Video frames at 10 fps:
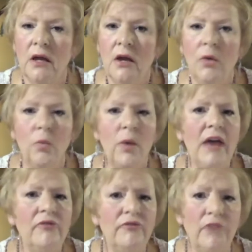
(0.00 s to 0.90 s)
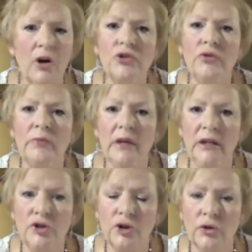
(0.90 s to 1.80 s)
We have far too
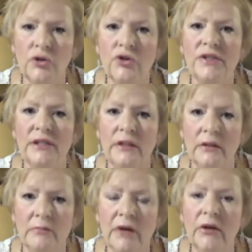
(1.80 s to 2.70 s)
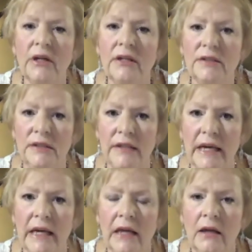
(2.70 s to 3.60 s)
many churches in America
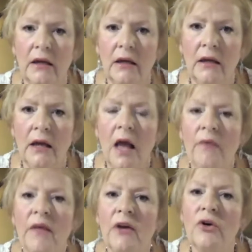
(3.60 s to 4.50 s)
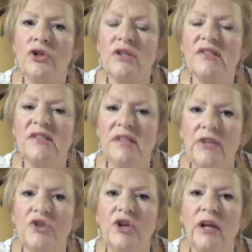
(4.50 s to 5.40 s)
today that are just
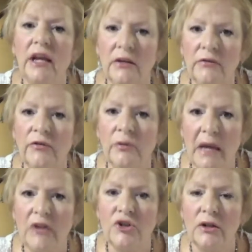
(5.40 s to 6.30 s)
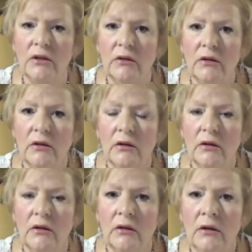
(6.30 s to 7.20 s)
teaching information
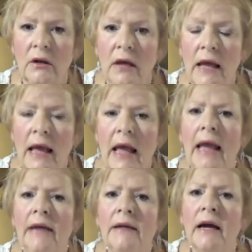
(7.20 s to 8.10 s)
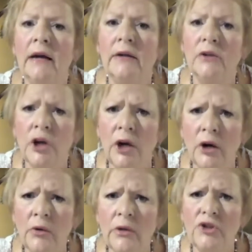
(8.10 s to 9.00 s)
and not
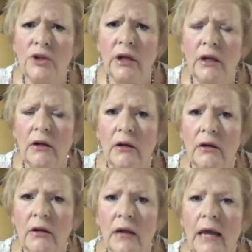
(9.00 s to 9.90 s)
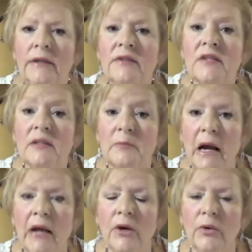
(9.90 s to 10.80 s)
encouraging and
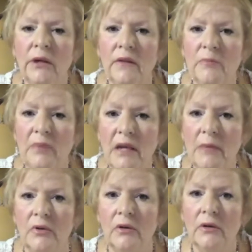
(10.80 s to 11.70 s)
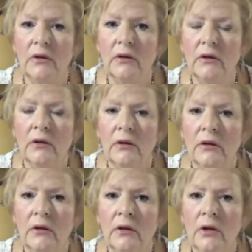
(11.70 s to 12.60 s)
inspiring the people
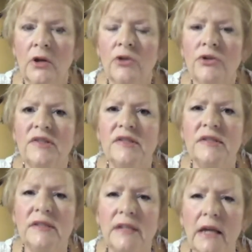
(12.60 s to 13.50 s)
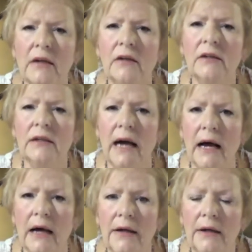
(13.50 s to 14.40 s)
to seek God,